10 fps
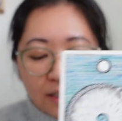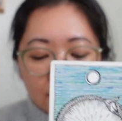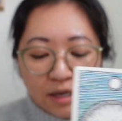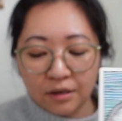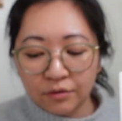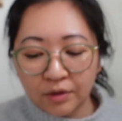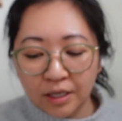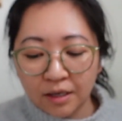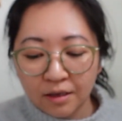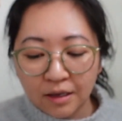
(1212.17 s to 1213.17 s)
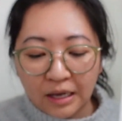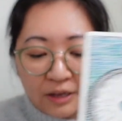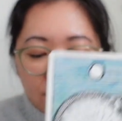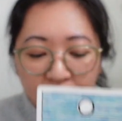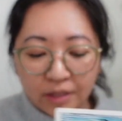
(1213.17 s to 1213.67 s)
It's kind of like
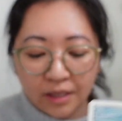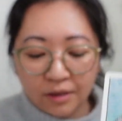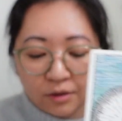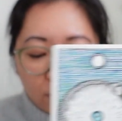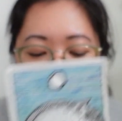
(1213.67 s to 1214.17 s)
I feel like